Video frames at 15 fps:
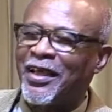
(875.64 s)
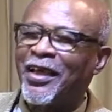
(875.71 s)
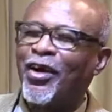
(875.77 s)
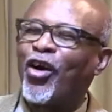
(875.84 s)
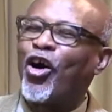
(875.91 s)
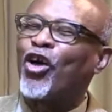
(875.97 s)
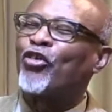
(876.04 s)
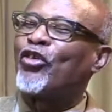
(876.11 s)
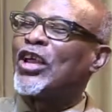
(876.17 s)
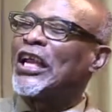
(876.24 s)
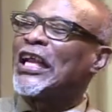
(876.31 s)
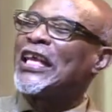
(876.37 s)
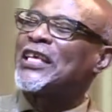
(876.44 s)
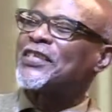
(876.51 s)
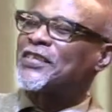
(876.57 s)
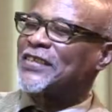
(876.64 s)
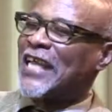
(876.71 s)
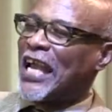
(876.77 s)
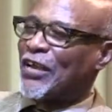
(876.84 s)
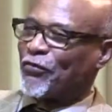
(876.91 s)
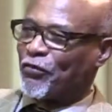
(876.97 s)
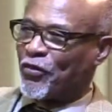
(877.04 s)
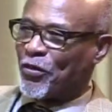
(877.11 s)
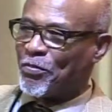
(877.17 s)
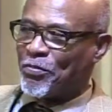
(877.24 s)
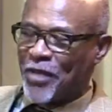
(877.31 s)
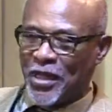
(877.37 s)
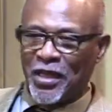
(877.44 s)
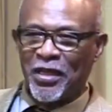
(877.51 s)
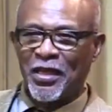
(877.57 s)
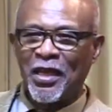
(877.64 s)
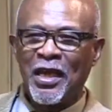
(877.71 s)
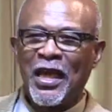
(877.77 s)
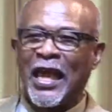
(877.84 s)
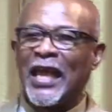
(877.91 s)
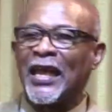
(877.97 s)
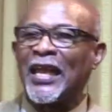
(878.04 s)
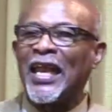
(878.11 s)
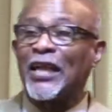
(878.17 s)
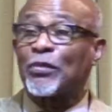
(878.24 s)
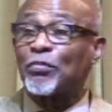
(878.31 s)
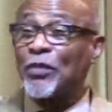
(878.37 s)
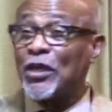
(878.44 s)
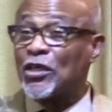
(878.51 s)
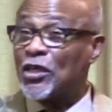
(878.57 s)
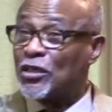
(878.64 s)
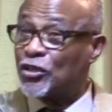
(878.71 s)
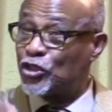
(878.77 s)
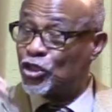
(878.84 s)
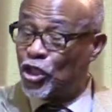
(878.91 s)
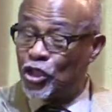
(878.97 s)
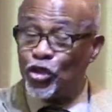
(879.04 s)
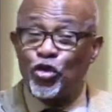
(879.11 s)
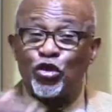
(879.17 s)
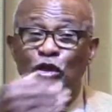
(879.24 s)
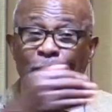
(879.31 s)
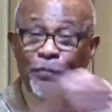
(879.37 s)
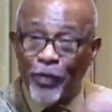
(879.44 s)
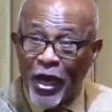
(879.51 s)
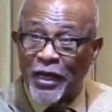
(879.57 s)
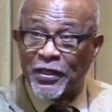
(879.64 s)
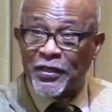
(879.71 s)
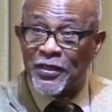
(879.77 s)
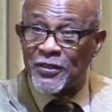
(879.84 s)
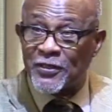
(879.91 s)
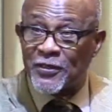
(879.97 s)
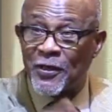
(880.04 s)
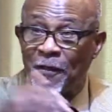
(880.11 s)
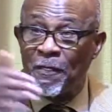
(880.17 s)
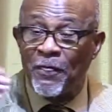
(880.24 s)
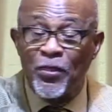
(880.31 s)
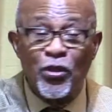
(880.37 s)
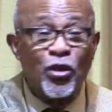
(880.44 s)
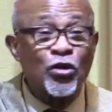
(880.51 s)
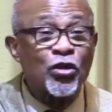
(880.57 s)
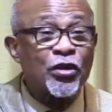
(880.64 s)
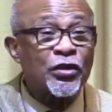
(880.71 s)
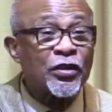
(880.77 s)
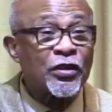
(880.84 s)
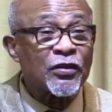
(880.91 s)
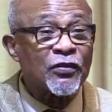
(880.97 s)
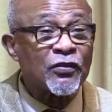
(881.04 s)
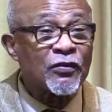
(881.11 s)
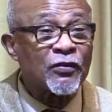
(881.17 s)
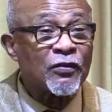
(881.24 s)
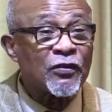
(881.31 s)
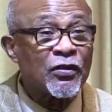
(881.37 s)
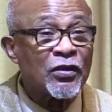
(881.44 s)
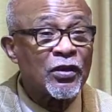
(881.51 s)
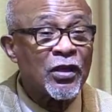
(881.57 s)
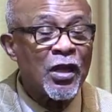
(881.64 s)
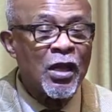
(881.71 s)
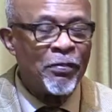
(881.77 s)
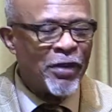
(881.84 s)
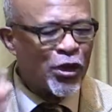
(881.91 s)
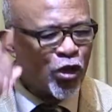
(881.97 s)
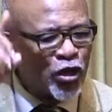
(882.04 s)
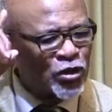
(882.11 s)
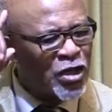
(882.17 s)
or release that from me, and let me continue to practice the goodness. Because